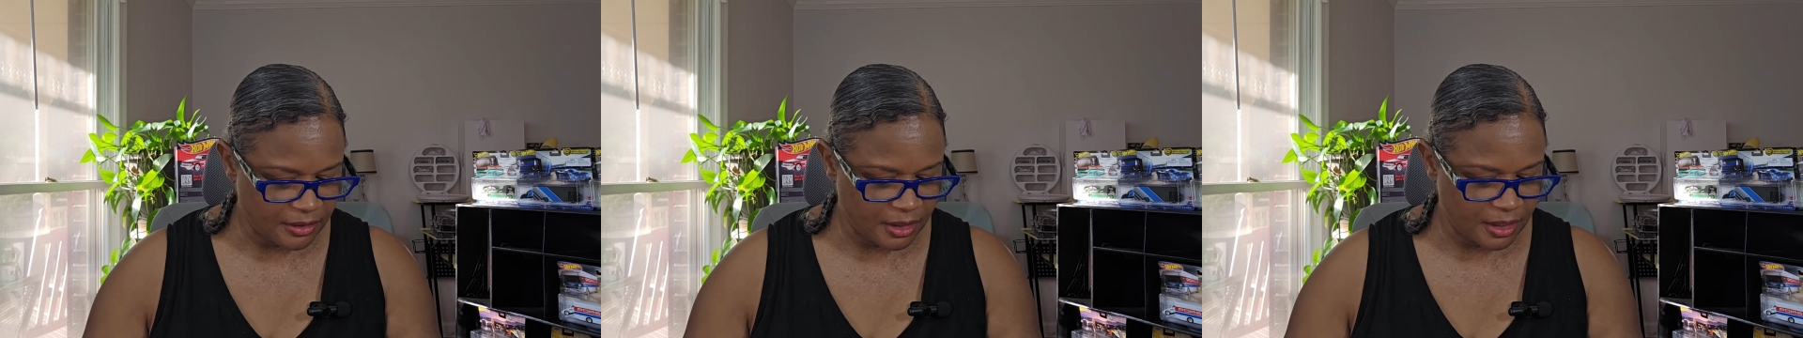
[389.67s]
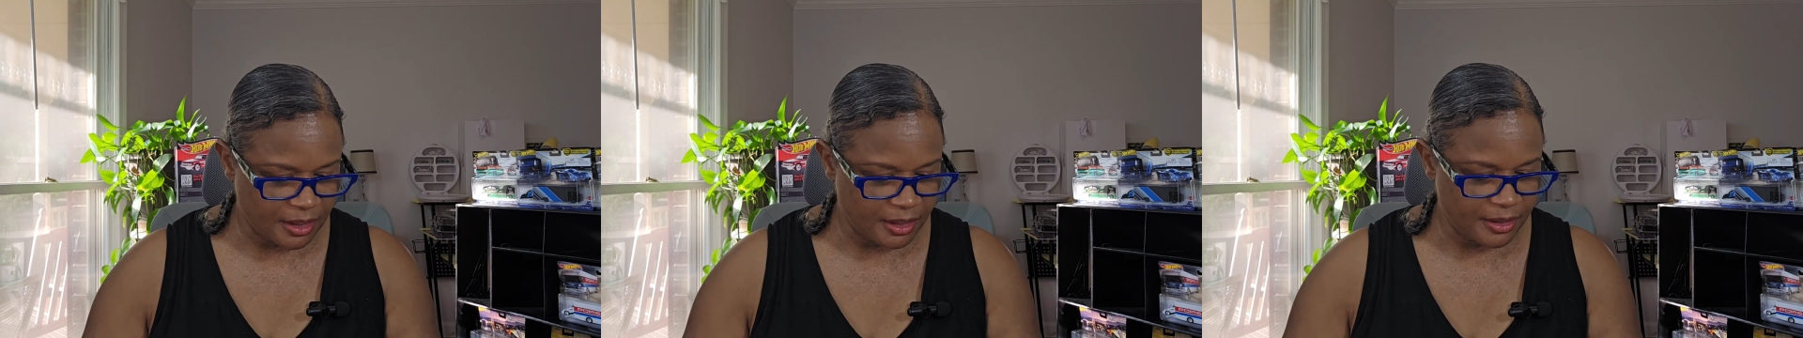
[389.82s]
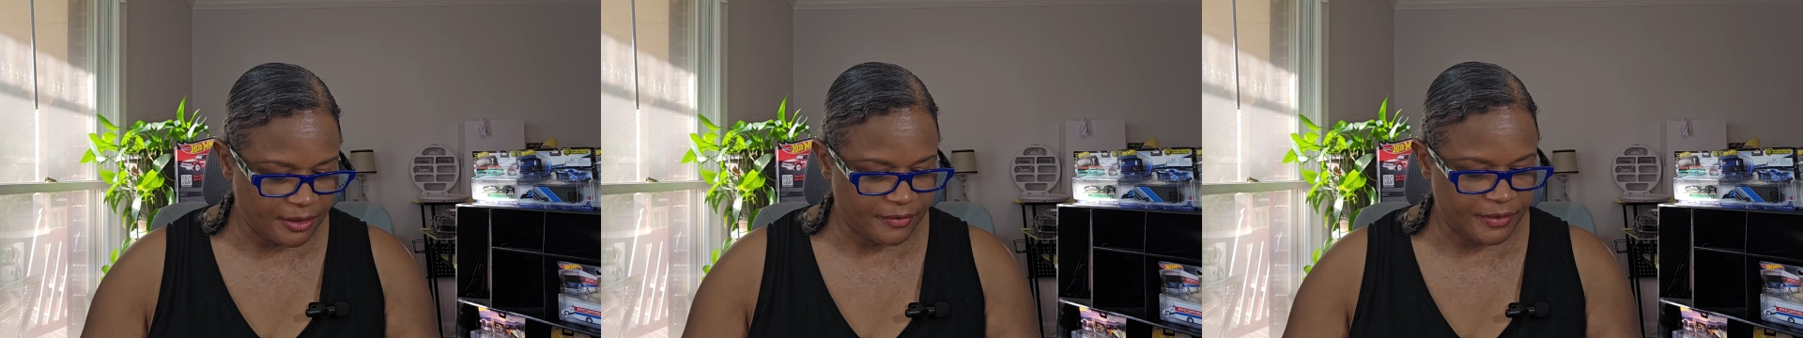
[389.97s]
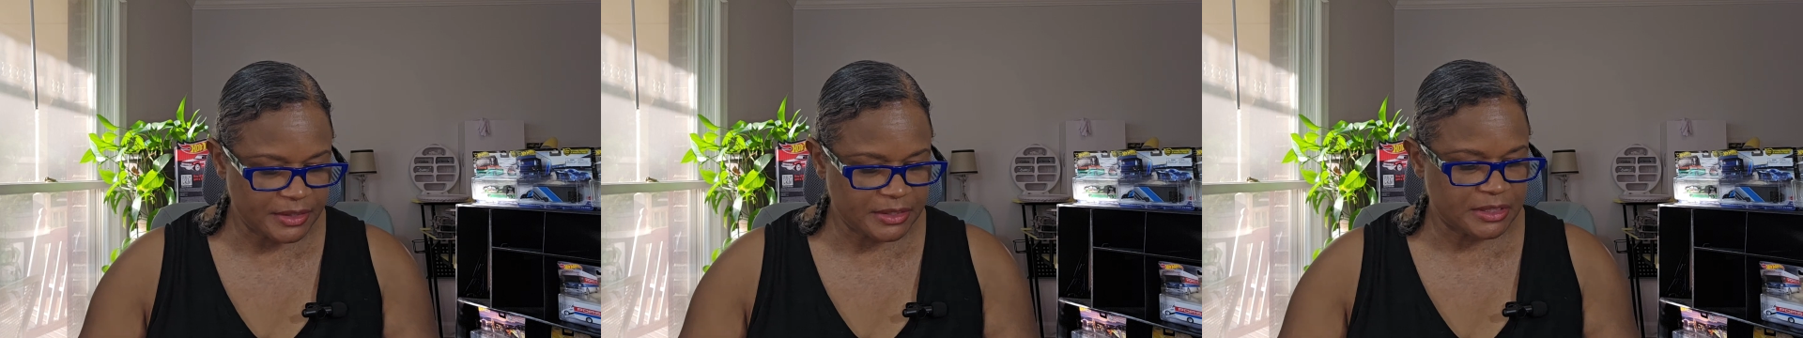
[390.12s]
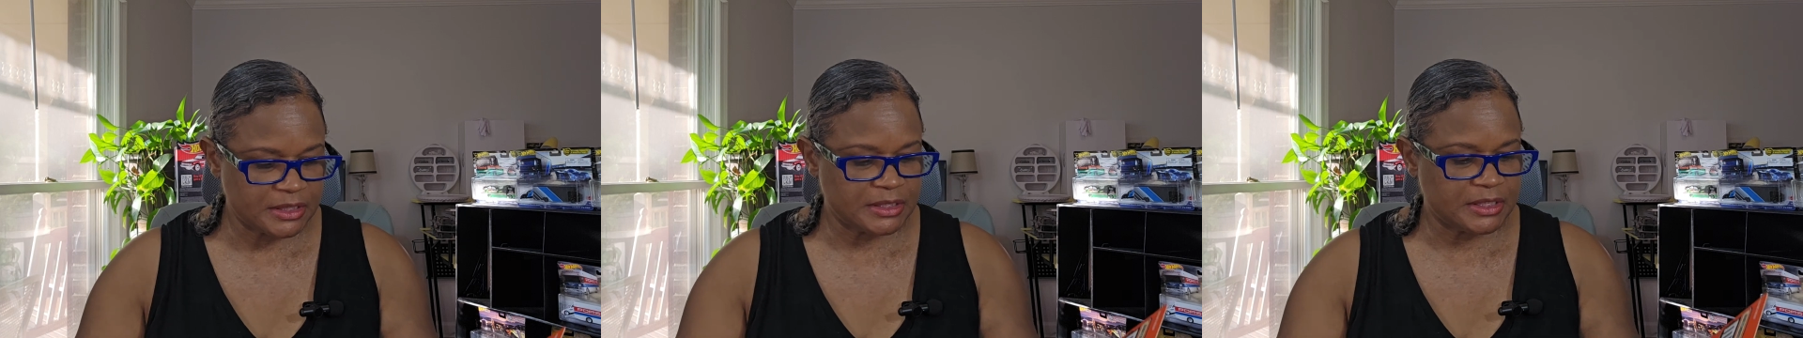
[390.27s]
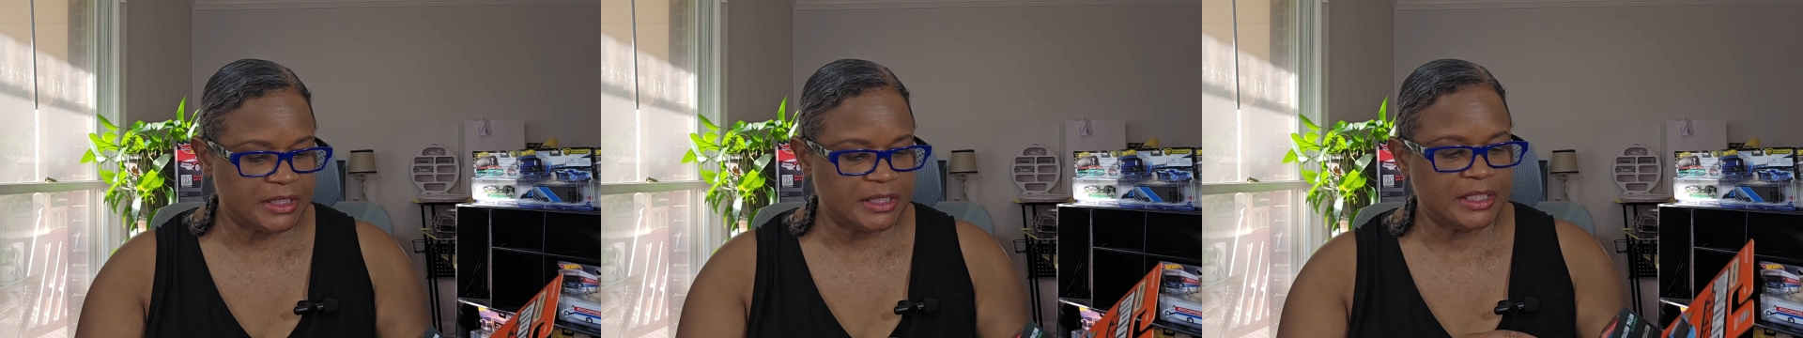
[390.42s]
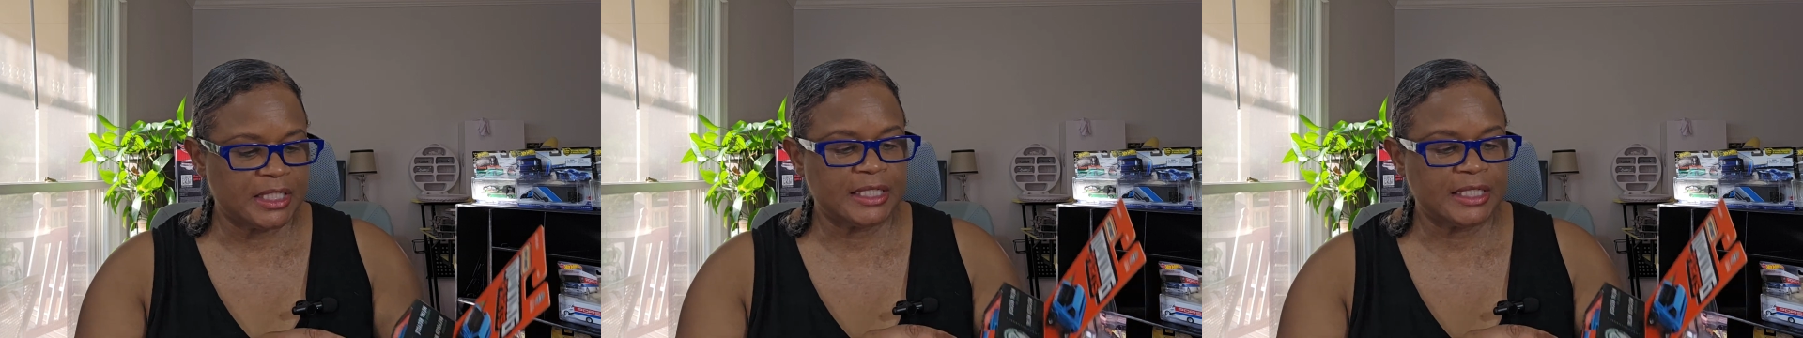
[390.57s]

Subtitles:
This is the